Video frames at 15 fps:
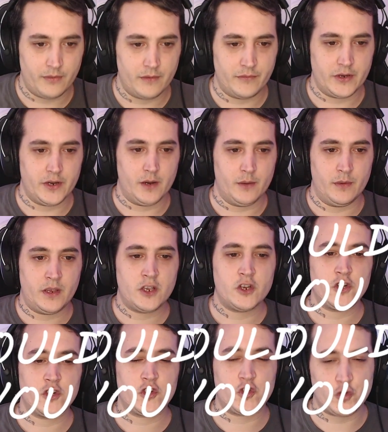the video.
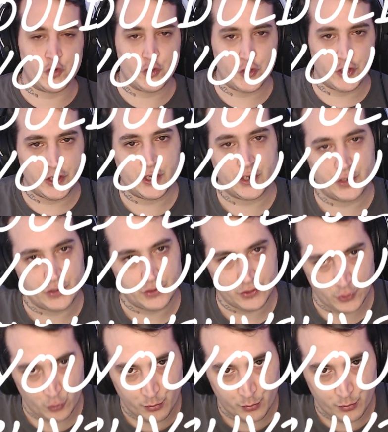Should you